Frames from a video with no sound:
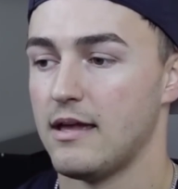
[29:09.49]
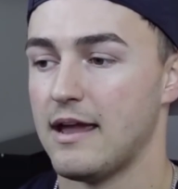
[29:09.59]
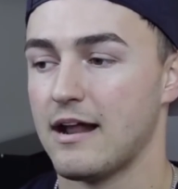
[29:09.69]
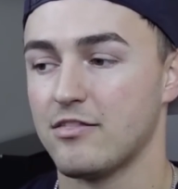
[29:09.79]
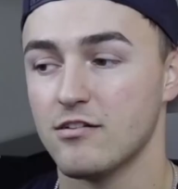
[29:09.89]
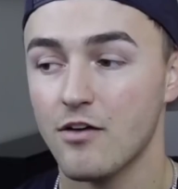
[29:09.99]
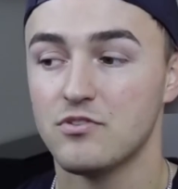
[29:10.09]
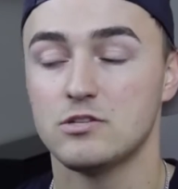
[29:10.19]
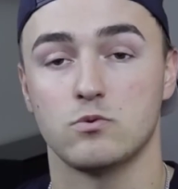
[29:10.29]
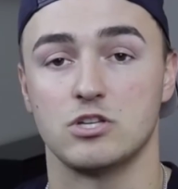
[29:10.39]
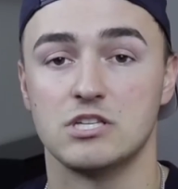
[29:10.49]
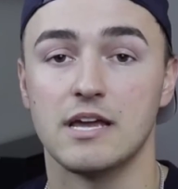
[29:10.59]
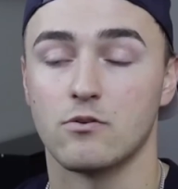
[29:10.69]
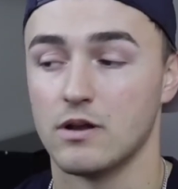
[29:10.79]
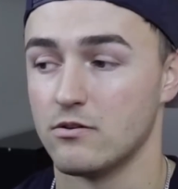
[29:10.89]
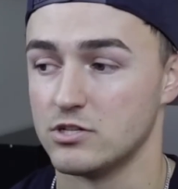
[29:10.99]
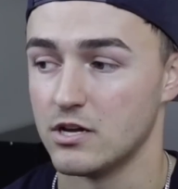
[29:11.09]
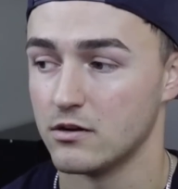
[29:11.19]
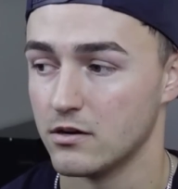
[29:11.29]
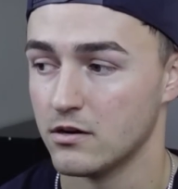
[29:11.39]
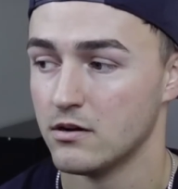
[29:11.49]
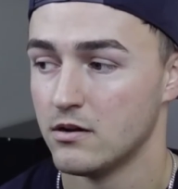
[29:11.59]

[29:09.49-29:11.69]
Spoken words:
And I thought these were sick when I was younger,